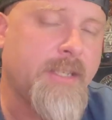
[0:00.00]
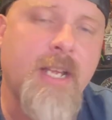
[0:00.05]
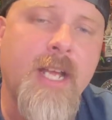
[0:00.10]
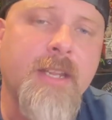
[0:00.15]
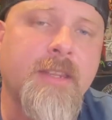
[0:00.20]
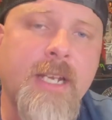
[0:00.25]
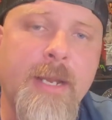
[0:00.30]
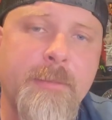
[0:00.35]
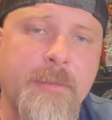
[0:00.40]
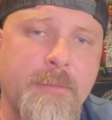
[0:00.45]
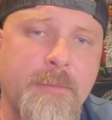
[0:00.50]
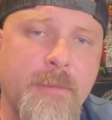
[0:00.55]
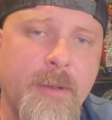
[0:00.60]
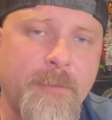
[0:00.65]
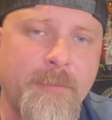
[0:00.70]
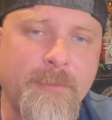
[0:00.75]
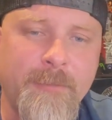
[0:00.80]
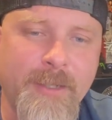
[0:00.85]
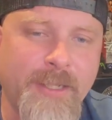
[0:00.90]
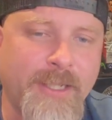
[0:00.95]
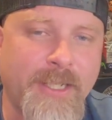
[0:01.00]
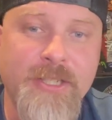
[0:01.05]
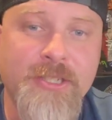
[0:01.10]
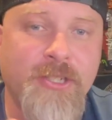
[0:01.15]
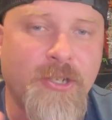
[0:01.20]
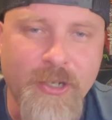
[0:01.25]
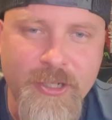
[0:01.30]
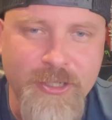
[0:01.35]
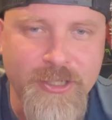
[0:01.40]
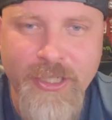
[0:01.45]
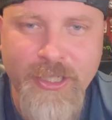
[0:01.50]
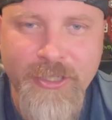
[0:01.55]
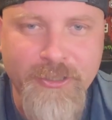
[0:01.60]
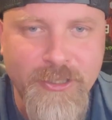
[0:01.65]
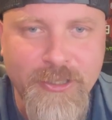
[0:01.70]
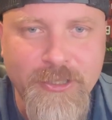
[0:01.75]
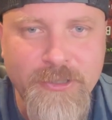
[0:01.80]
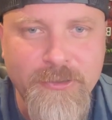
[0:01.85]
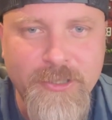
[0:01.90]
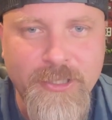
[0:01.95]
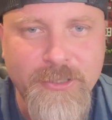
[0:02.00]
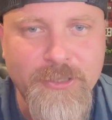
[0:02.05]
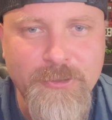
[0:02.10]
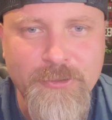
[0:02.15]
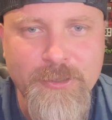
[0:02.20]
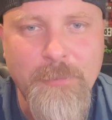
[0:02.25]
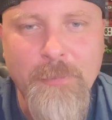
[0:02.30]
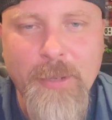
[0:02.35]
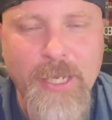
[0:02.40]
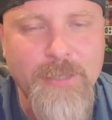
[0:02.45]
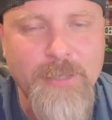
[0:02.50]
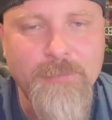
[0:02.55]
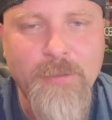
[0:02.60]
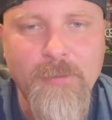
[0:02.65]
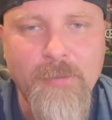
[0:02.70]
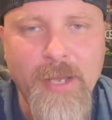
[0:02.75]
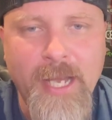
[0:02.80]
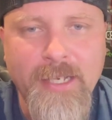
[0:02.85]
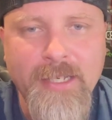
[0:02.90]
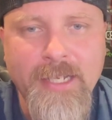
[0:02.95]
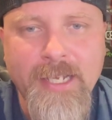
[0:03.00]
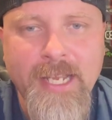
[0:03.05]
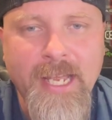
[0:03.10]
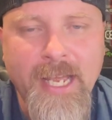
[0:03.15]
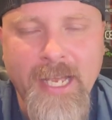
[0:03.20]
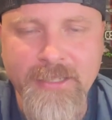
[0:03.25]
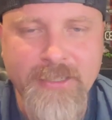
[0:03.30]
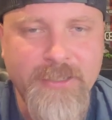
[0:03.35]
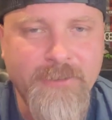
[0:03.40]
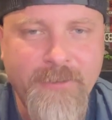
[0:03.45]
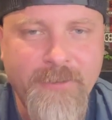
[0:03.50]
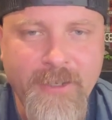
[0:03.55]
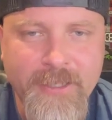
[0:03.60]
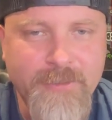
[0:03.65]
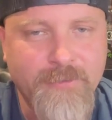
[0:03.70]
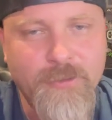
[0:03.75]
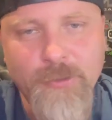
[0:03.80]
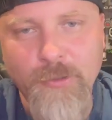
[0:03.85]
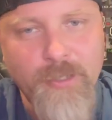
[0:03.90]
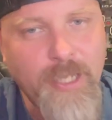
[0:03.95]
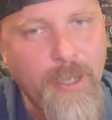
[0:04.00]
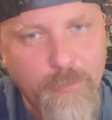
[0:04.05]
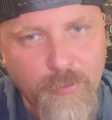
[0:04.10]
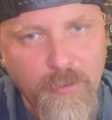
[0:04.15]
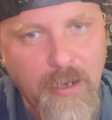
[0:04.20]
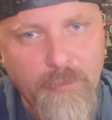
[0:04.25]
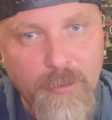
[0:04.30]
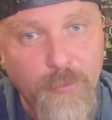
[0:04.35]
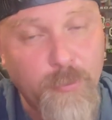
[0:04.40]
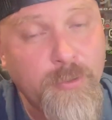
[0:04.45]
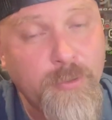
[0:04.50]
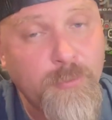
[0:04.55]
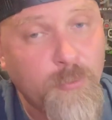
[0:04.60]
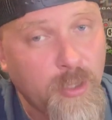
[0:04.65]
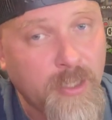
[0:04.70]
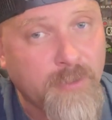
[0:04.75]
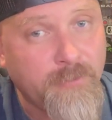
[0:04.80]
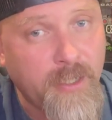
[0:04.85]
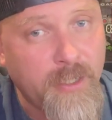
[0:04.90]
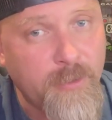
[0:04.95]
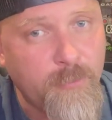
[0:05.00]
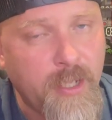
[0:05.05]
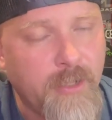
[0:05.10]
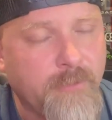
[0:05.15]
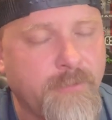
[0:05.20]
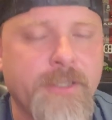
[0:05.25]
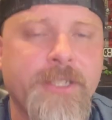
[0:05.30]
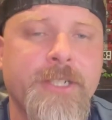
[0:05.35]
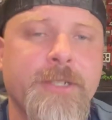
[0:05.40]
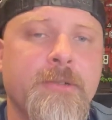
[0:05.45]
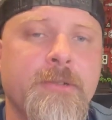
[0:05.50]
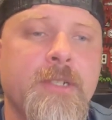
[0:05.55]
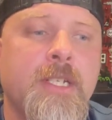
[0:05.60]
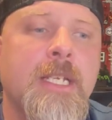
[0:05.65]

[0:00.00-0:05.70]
Not that I'm encouraging you to use a baseball bat as a defensive tool. That probably wouldn't work very well for you.